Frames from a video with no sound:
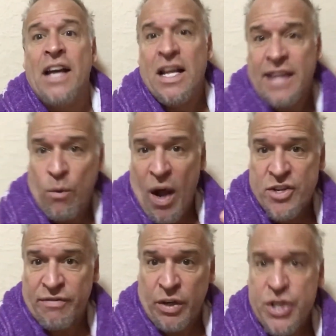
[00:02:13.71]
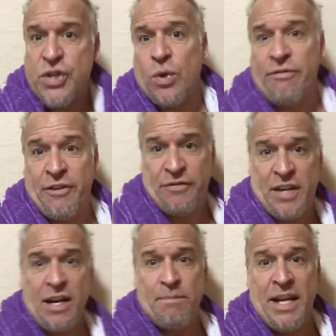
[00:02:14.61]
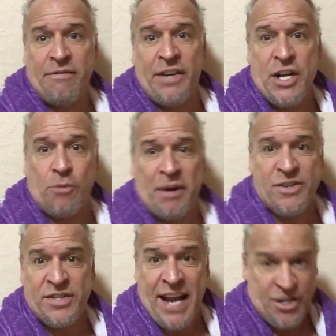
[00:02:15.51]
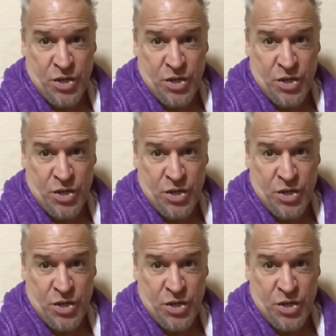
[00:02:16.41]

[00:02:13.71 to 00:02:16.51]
they watch a very short 15-minute video presentation,